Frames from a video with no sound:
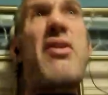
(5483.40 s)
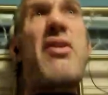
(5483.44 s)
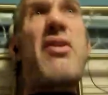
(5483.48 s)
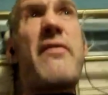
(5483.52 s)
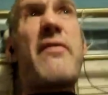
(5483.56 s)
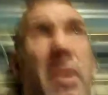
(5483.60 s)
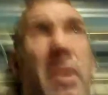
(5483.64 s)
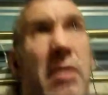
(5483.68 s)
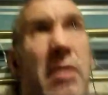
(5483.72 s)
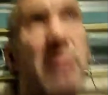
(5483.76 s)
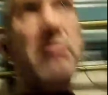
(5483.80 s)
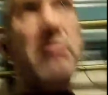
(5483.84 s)

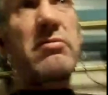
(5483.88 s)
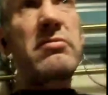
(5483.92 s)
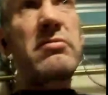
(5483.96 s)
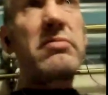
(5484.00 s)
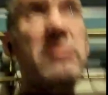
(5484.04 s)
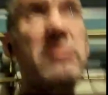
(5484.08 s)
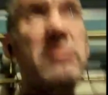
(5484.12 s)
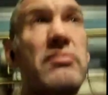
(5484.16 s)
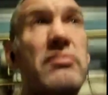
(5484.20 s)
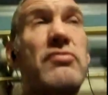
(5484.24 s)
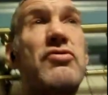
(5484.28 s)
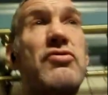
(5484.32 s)
never
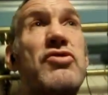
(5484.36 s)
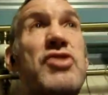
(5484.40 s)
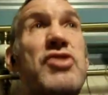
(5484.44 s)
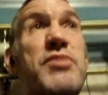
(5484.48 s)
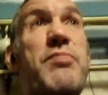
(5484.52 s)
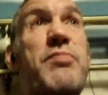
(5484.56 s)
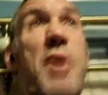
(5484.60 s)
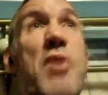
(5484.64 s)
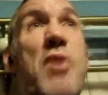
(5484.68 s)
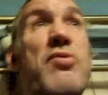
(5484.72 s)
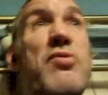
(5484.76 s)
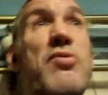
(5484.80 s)

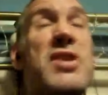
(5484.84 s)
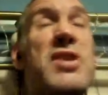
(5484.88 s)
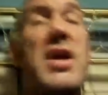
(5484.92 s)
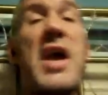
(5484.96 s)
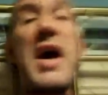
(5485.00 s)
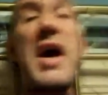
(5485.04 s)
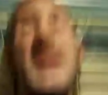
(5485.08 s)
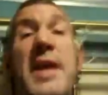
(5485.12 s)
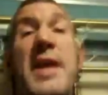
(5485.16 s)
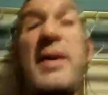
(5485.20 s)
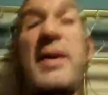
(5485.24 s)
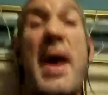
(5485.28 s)
spoke to
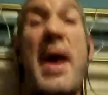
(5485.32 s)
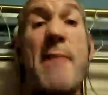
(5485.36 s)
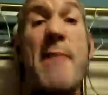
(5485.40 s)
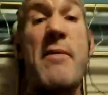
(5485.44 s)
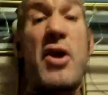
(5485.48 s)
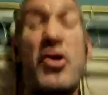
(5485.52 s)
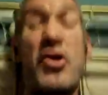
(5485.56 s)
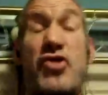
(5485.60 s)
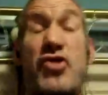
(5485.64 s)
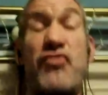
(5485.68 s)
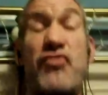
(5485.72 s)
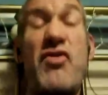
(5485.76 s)
Cannon that
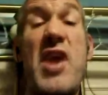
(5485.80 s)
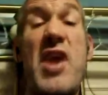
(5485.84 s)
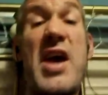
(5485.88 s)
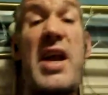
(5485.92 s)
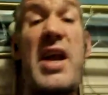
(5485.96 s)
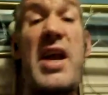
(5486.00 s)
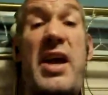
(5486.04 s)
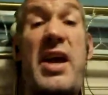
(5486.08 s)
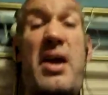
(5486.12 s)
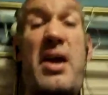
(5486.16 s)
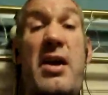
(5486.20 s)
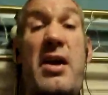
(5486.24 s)
much,
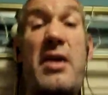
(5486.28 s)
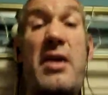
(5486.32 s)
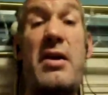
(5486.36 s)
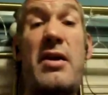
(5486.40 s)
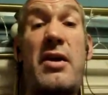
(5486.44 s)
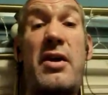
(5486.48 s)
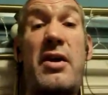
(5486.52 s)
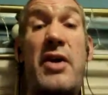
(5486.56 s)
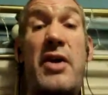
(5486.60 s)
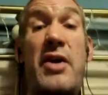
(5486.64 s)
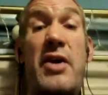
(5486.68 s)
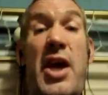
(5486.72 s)
really.
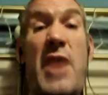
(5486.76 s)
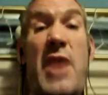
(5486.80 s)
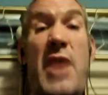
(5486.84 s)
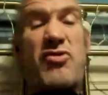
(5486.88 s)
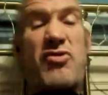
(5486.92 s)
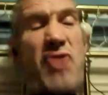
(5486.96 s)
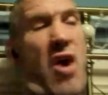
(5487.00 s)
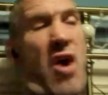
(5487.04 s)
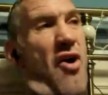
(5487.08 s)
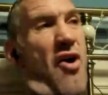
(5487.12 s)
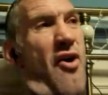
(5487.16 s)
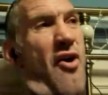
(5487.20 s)
It
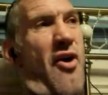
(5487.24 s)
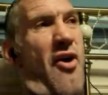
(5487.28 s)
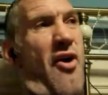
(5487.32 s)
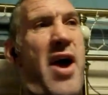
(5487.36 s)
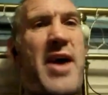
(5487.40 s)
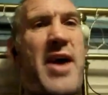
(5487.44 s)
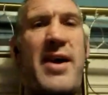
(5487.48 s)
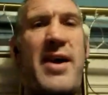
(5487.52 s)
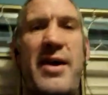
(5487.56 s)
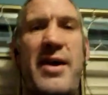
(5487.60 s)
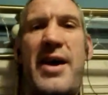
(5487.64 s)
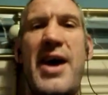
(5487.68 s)
was like, all
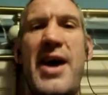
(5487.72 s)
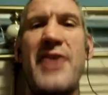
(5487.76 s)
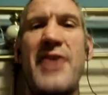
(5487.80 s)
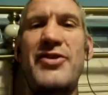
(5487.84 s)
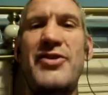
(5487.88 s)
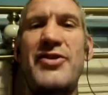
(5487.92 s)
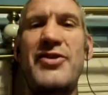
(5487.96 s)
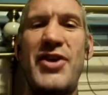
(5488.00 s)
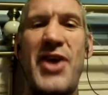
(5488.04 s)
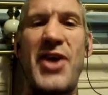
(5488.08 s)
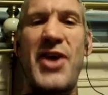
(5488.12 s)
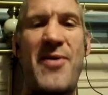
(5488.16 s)
right,
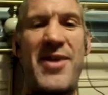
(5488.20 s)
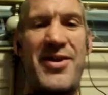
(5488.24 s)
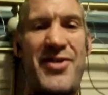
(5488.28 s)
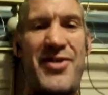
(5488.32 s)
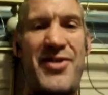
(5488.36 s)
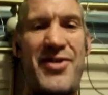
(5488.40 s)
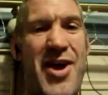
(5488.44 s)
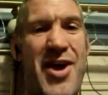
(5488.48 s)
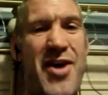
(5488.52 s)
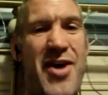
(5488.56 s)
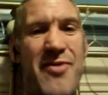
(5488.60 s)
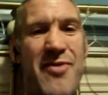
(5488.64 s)
how's it going?
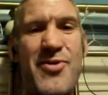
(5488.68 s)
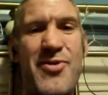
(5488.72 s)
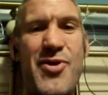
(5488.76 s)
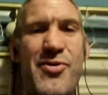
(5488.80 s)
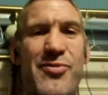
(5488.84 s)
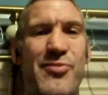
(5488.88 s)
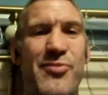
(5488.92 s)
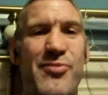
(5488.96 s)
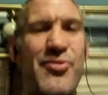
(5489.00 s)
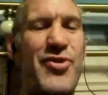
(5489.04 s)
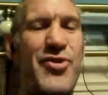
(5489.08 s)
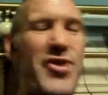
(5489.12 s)
Yeah, well,
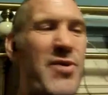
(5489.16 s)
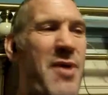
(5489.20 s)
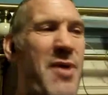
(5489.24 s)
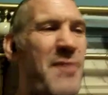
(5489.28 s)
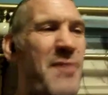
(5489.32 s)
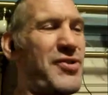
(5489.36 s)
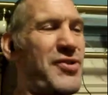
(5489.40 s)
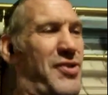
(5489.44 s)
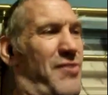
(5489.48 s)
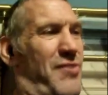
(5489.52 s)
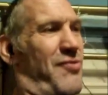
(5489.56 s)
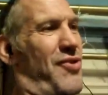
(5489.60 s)
what are you up
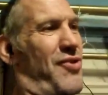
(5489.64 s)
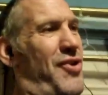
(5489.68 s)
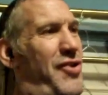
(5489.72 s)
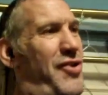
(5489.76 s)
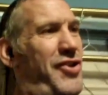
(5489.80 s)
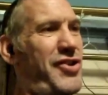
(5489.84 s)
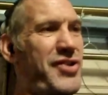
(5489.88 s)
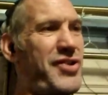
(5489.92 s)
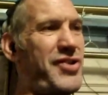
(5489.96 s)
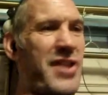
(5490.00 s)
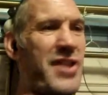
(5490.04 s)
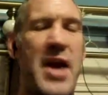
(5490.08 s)
to?
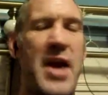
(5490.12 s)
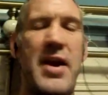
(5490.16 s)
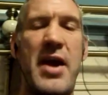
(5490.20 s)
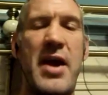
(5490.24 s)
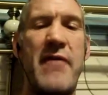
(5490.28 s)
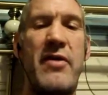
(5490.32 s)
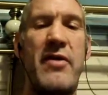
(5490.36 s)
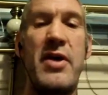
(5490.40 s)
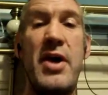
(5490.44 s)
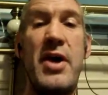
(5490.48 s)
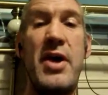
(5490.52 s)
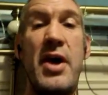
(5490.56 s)
This, that, and the
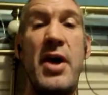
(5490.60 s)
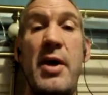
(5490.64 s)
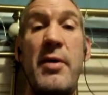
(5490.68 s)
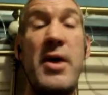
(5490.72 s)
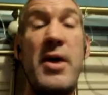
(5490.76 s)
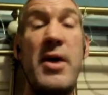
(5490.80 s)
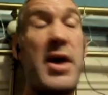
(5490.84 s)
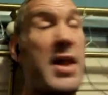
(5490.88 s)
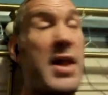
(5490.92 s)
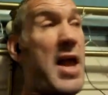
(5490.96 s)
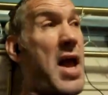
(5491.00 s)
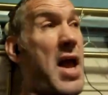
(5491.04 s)
other.
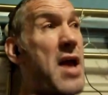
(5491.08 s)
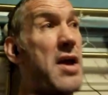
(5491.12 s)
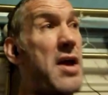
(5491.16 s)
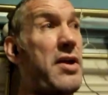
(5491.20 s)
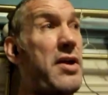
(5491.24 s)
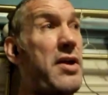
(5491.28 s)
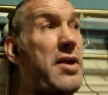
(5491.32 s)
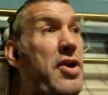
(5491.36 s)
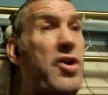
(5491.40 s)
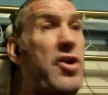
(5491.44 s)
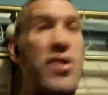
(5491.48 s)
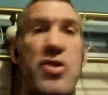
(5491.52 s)
And
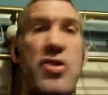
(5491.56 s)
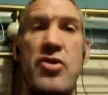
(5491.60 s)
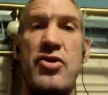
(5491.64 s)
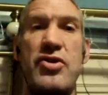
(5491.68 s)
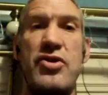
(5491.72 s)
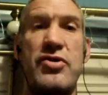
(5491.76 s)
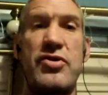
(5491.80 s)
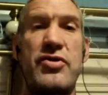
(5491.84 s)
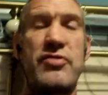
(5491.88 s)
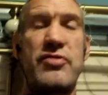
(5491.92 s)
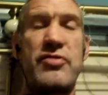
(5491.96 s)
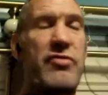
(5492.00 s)
you can
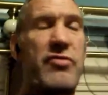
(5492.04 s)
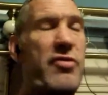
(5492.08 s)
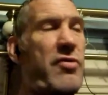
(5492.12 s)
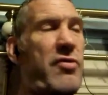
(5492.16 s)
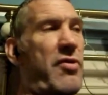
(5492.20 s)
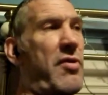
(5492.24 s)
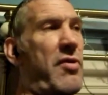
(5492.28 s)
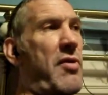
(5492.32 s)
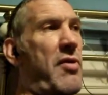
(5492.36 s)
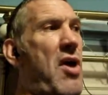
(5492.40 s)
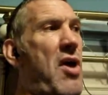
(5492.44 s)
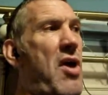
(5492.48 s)
just,
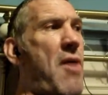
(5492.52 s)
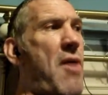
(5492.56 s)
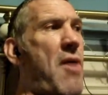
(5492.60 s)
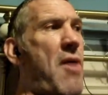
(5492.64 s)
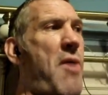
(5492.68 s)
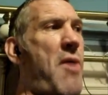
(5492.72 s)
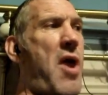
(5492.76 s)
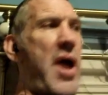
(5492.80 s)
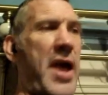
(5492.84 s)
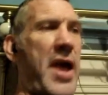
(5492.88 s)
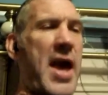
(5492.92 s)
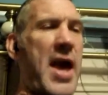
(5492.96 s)

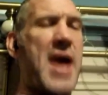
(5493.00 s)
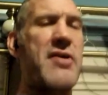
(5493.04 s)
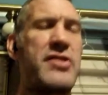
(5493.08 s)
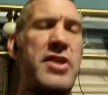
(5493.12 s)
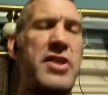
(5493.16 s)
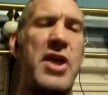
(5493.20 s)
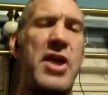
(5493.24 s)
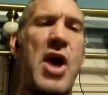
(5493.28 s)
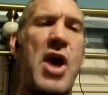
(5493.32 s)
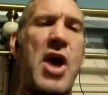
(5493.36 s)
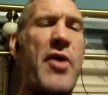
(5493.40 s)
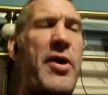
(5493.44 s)
Mike, how's
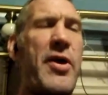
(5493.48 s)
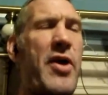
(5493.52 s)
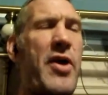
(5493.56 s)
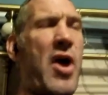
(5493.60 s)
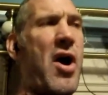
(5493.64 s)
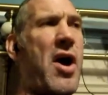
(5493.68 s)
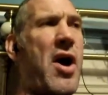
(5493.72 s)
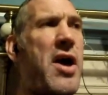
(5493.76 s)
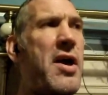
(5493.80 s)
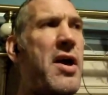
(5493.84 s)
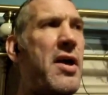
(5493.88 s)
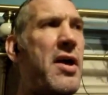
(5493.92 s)
it going,
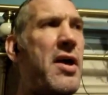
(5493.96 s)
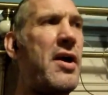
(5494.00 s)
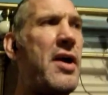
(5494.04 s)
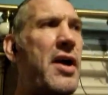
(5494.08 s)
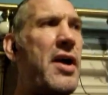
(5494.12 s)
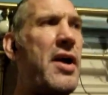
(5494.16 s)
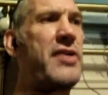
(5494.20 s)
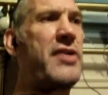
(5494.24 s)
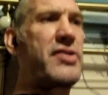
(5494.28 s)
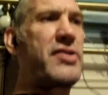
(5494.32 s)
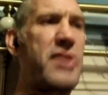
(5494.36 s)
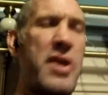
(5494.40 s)
guy?
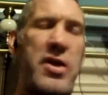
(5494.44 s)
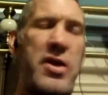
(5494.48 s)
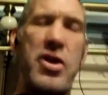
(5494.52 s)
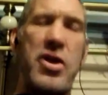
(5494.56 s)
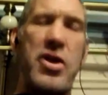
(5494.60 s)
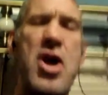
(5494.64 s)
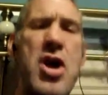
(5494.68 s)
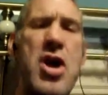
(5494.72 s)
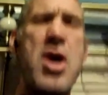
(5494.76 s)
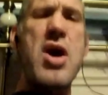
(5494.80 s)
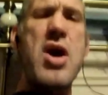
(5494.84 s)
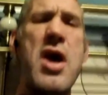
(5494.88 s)
And he's like,
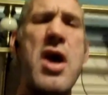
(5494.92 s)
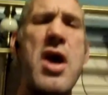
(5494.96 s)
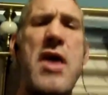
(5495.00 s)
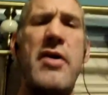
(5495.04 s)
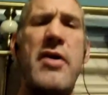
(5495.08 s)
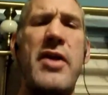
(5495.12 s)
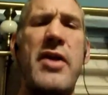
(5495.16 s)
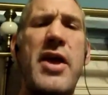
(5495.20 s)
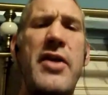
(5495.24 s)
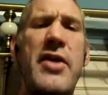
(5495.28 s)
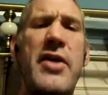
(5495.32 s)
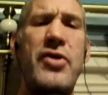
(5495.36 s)
yeah.
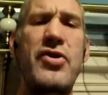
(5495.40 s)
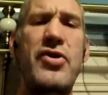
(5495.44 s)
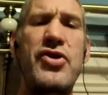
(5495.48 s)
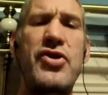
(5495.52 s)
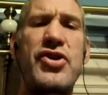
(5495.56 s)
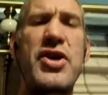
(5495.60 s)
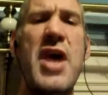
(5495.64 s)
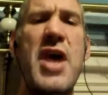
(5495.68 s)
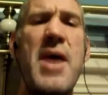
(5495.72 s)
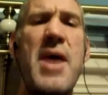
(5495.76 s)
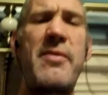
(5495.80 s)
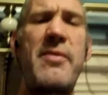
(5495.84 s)
And had a good
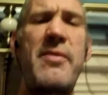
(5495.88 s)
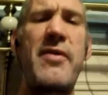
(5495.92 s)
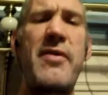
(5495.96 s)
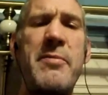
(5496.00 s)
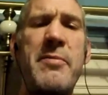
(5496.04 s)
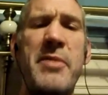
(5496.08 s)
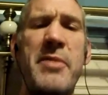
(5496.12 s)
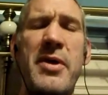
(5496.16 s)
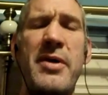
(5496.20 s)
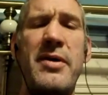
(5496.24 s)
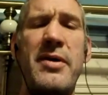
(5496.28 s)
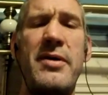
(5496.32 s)
chat with him.